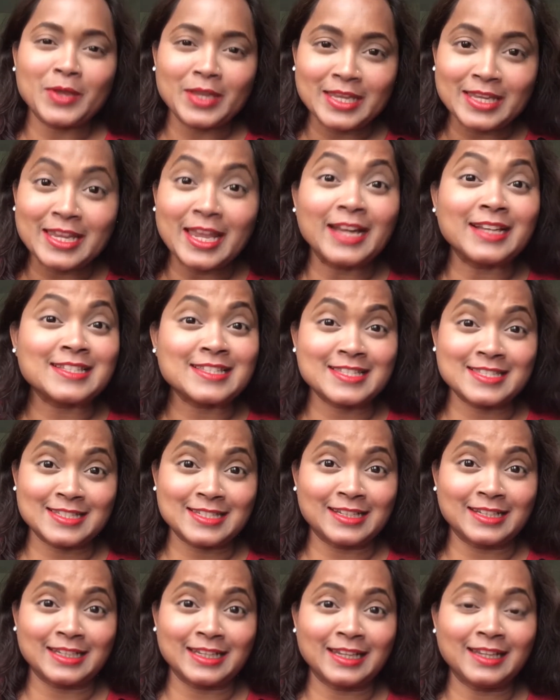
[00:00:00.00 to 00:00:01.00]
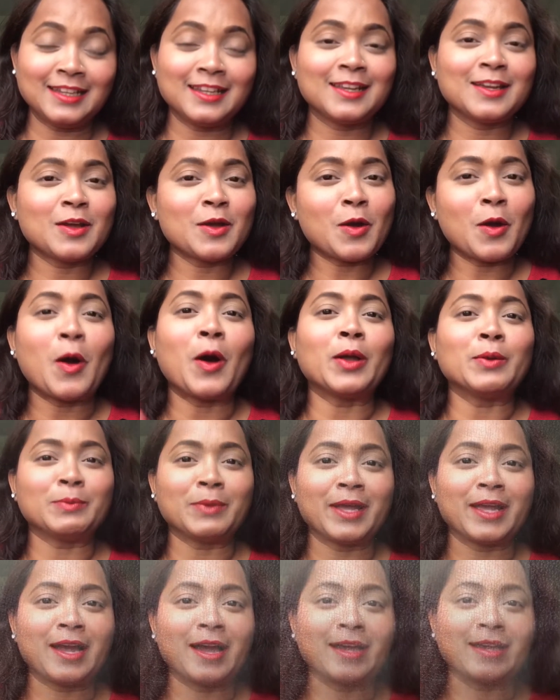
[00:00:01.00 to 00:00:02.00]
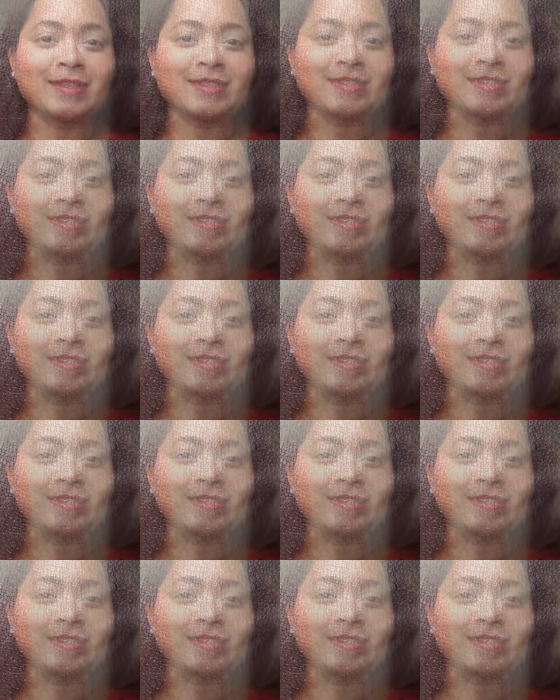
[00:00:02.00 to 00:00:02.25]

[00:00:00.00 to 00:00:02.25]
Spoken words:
yet stunning on my eyes.